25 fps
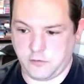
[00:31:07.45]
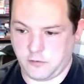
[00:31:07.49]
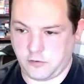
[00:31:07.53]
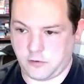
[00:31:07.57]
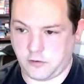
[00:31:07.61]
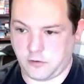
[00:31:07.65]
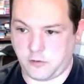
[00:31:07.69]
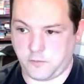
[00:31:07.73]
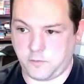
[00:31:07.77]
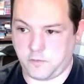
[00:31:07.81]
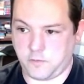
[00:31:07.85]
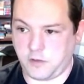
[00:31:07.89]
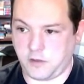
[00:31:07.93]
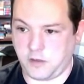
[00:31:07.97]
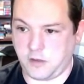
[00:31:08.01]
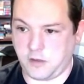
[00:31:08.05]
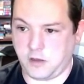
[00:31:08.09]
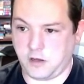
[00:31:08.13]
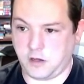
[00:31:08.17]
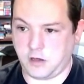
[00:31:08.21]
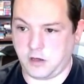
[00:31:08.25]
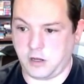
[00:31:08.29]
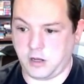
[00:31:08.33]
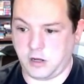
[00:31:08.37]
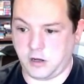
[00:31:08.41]
up
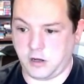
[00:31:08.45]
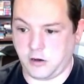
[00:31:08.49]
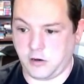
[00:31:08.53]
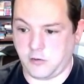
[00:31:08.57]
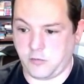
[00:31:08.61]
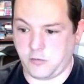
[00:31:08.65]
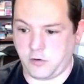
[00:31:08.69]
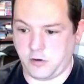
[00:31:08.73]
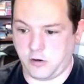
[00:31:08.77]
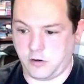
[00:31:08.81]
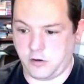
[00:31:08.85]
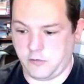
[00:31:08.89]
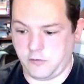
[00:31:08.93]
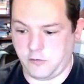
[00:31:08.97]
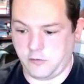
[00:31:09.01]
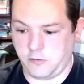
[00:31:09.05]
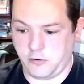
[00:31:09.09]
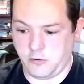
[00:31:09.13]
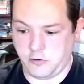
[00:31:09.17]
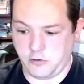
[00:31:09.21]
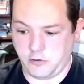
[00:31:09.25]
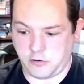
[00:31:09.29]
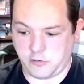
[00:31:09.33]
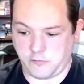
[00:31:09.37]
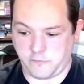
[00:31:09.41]
in here where you do
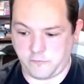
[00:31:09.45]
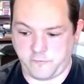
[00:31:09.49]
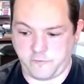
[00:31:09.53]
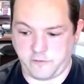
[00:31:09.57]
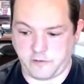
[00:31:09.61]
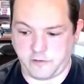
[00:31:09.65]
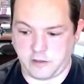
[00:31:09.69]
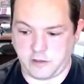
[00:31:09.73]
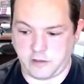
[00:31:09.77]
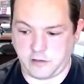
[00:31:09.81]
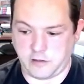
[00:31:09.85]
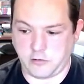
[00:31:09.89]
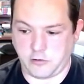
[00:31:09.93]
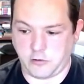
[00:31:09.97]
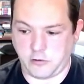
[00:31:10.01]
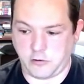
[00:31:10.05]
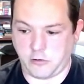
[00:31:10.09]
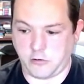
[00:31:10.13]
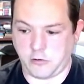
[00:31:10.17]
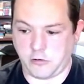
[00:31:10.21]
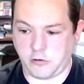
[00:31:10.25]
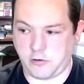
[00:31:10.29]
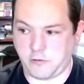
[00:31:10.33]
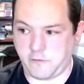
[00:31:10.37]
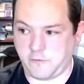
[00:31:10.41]
your config
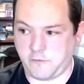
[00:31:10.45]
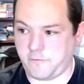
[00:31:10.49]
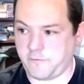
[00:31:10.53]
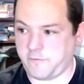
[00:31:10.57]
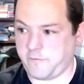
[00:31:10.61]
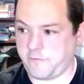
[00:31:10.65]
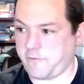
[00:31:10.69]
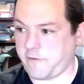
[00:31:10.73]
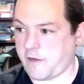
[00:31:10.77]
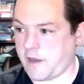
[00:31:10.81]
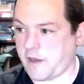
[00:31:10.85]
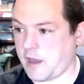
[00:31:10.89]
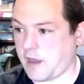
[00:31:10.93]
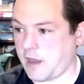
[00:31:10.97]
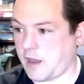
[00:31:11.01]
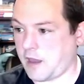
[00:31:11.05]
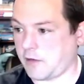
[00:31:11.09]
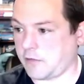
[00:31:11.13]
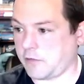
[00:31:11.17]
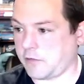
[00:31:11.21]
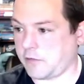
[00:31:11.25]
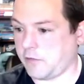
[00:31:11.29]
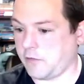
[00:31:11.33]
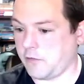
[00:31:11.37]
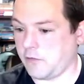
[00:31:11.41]

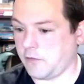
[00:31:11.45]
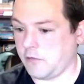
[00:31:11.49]
artifact,